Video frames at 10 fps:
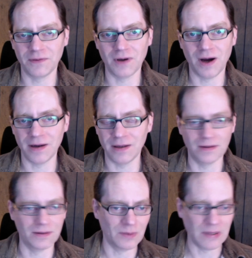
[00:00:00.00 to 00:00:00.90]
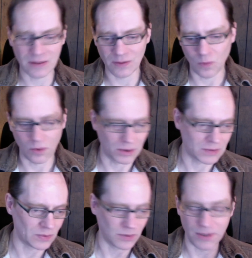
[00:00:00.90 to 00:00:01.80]
got in the
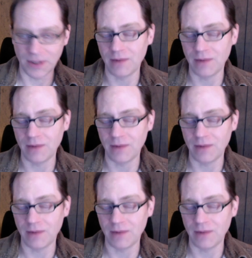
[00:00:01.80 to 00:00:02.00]
works or that